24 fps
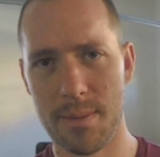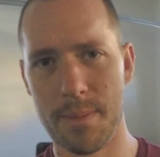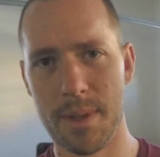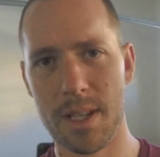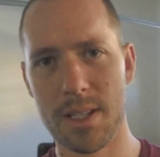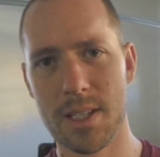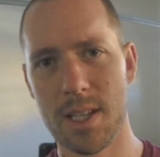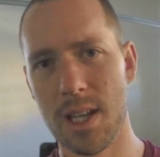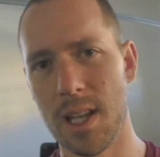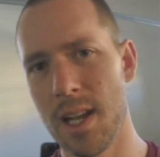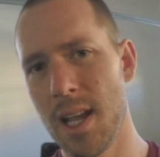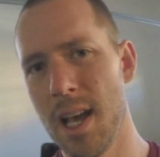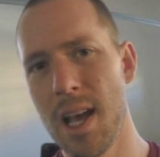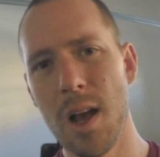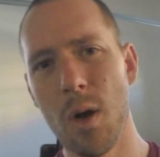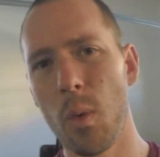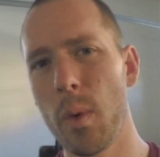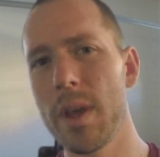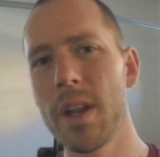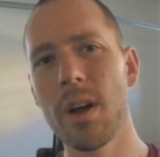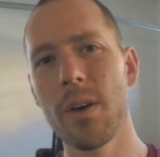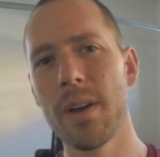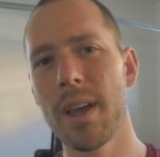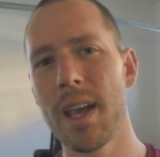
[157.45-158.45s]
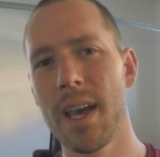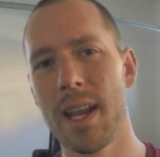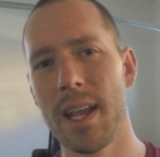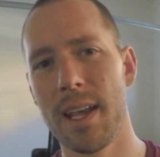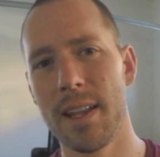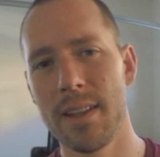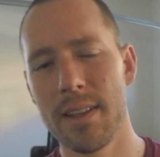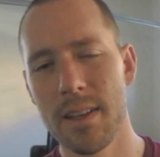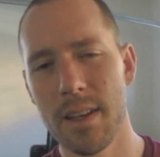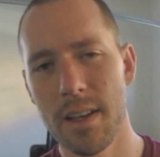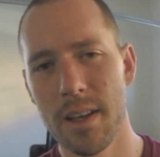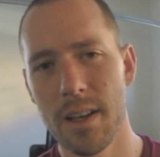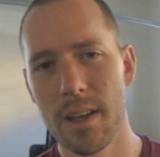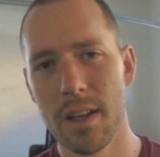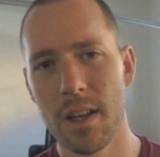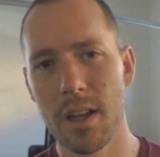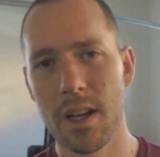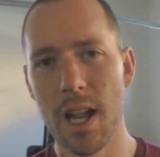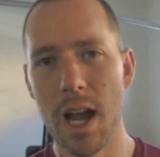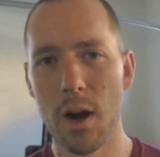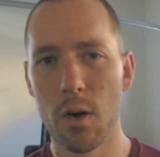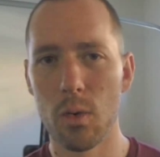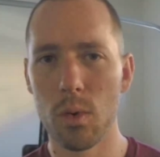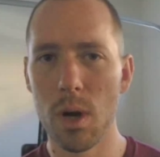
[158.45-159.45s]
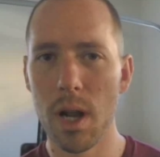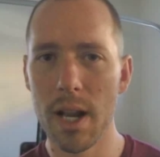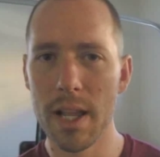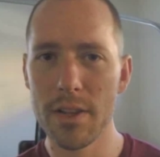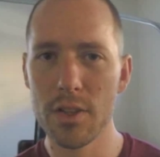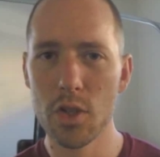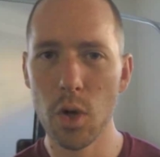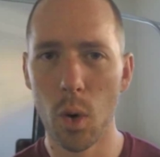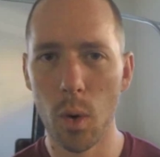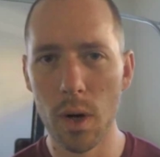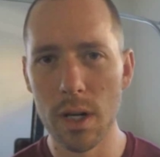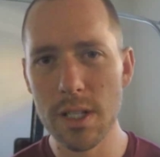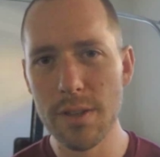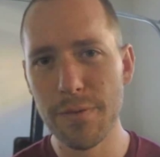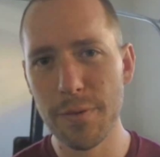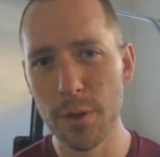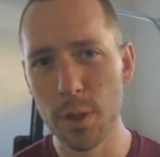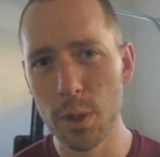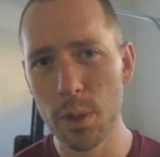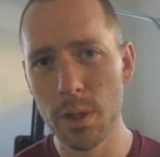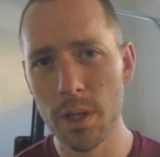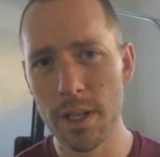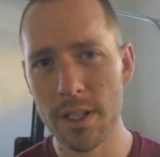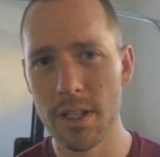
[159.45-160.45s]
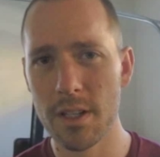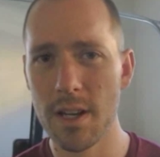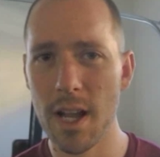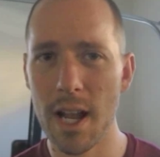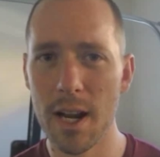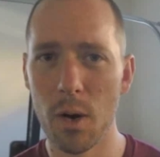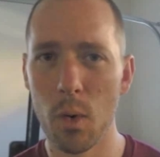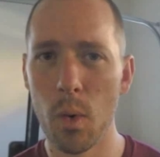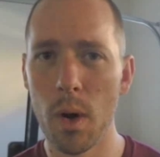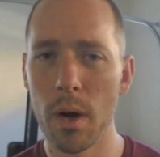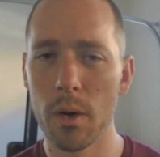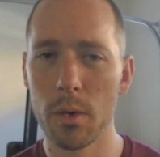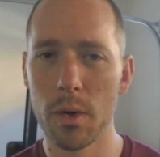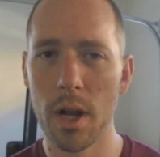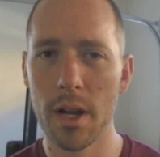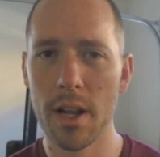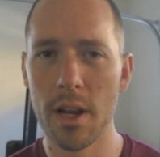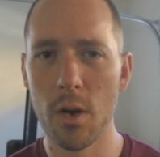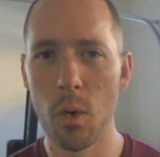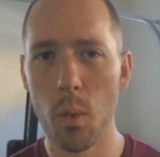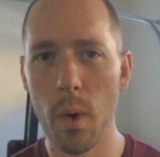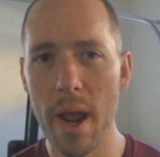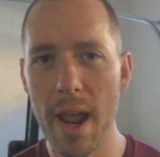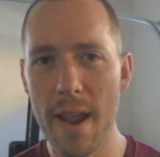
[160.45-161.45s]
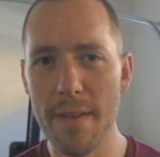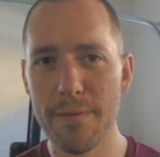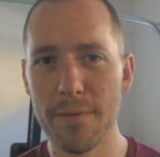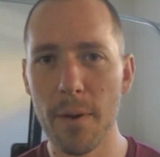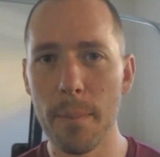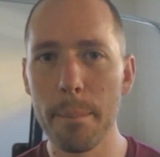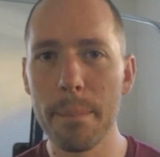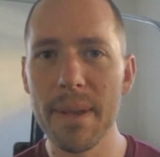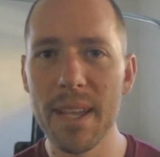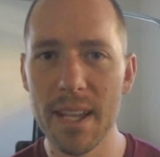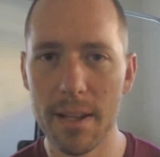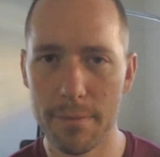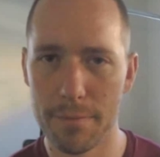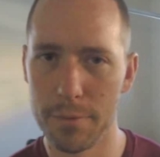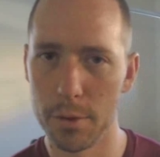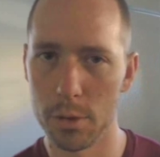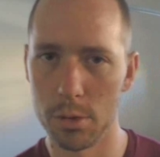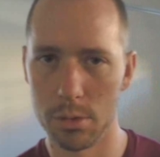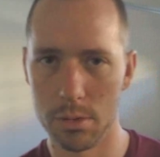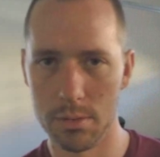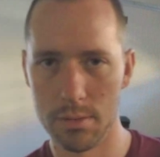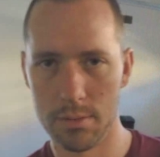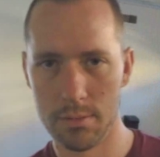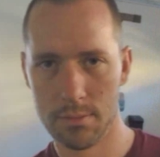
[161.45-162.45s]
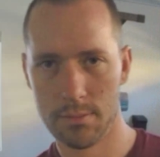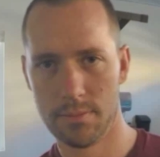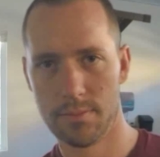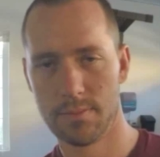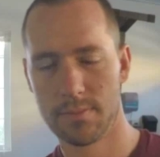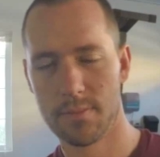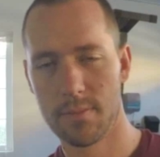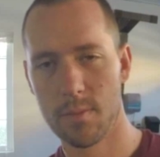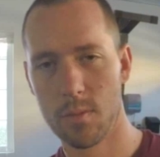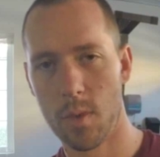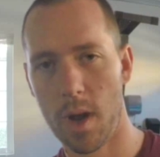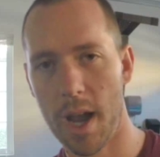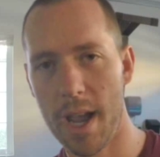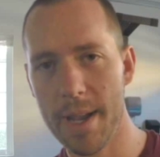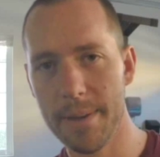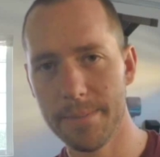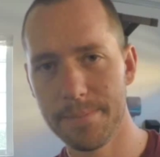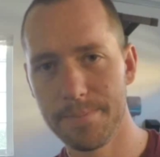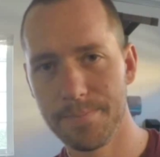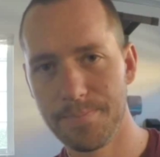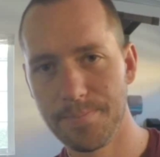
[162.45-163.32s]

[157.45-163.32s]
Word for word: And they said, we don't get it. You're not running towards food, and you're not aw- running away from being food, right?